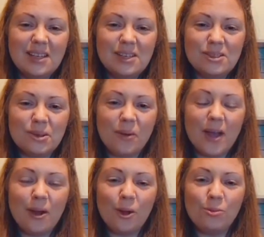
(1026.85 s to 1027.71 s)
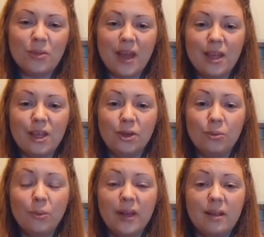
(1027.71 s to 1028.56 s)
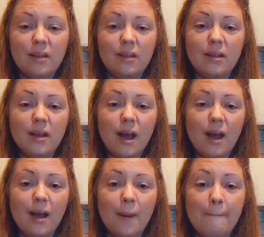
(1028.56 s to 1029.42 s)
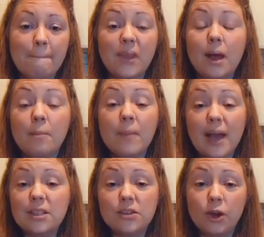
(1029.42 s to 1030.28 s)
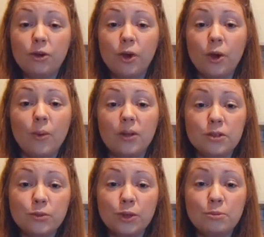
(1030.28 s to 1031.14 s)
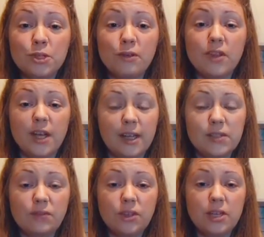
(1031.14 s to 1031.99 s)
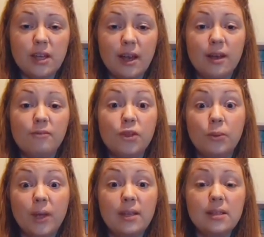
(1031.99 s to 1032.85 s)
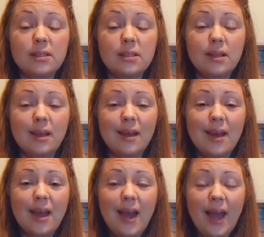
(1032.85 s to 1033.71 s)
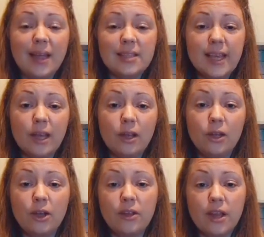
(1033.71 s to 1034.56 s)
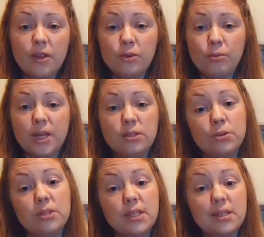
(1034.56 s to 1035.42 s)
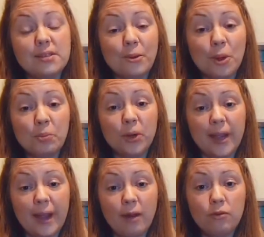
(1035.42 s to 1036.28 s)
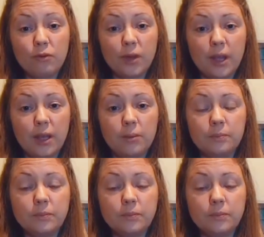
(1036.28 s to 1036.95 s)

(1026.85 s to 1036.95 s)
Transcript: So I hope that you will come back to the Honor Oak Wellness Rooms over the next few weeks and take a look at the other resources that we're putting out for you.